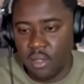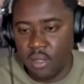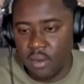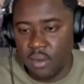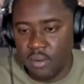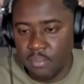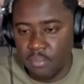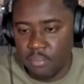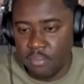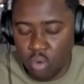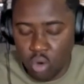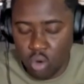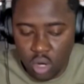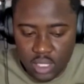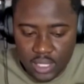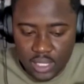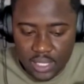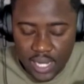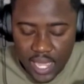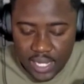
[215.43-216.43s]
More
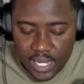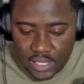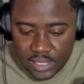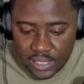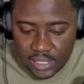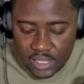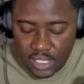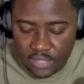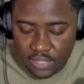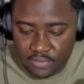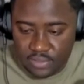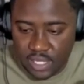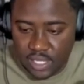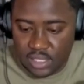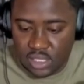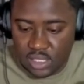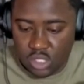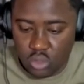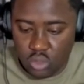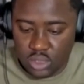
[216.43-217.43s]
than likely, if that
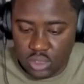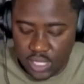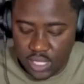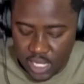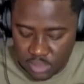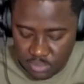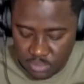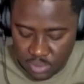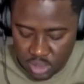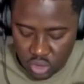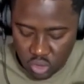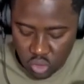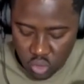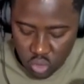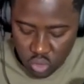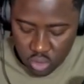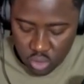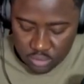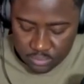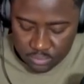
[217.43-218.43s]
soldier has been
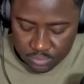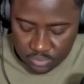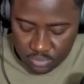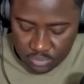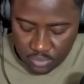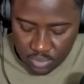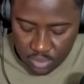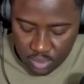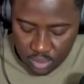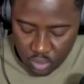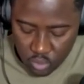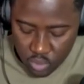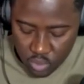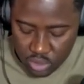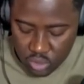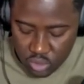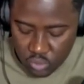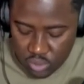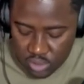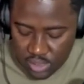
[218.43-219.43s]
doing what
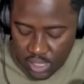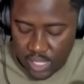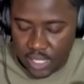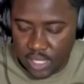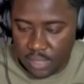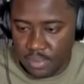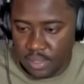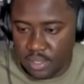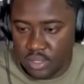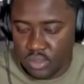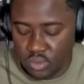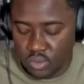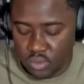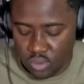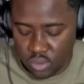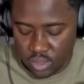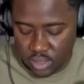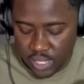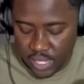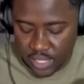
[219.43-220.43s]
you say they've been
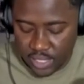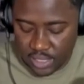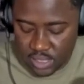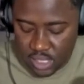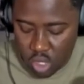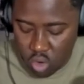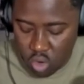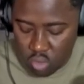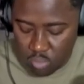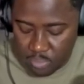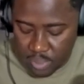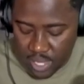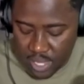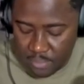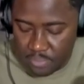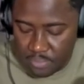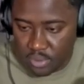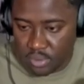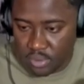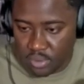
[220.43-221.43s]
doing and it's on
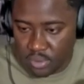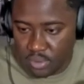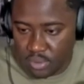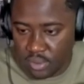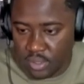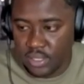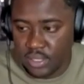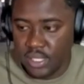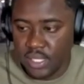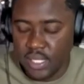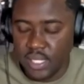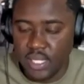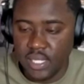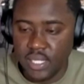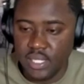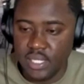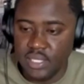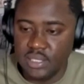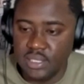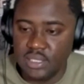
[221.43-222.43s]
paper, then
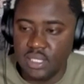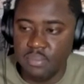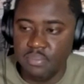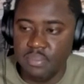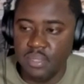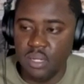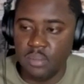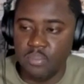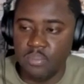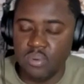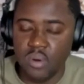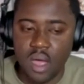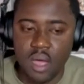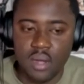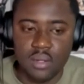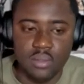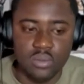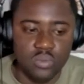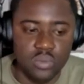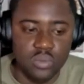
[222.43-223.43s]
it shouldn't be a
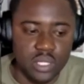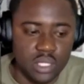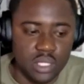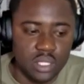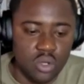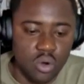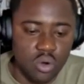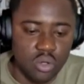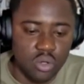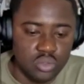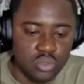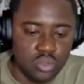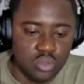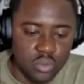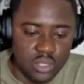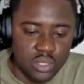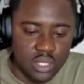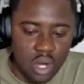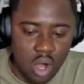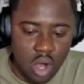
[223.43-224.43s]
problem with going through with
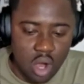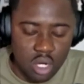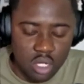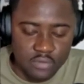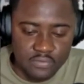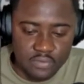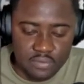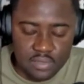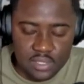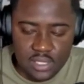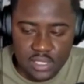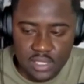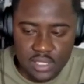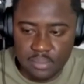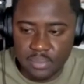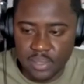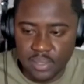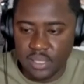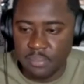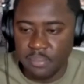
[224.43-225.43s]
their Article 15.
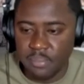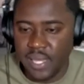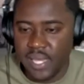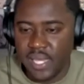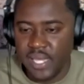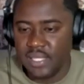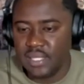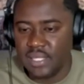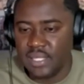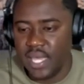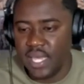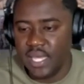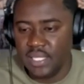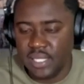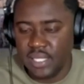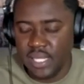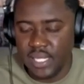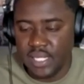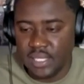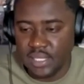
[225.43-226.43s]
But the main thing
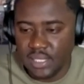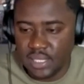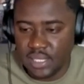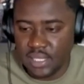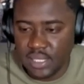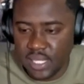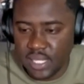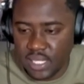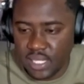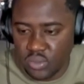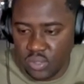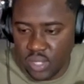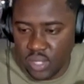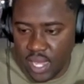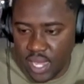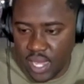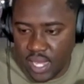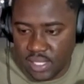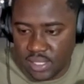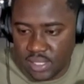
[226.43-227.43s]
they looking at, you
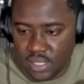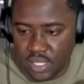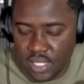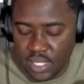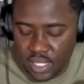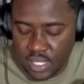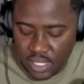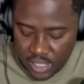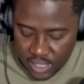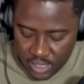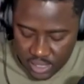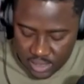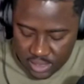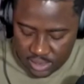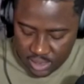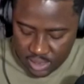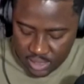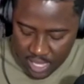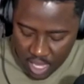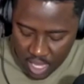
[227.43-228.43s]
guys, is the
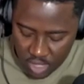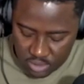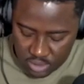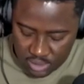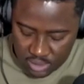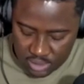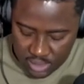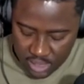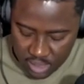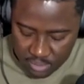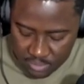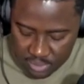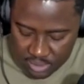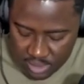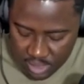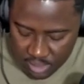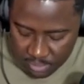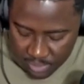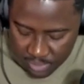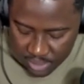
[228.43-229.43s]
counseling statements
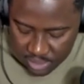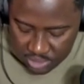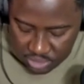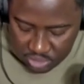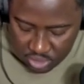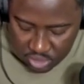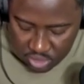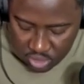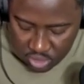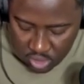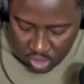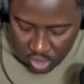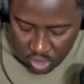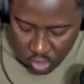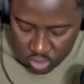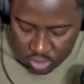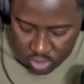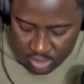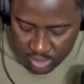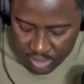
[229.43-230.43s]
and making sure you're
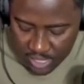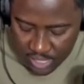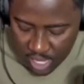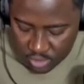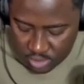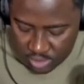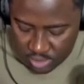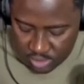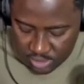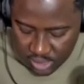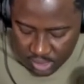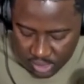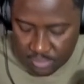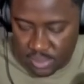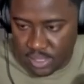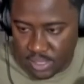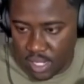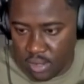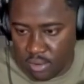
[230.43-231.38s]
closing the counseling statements out.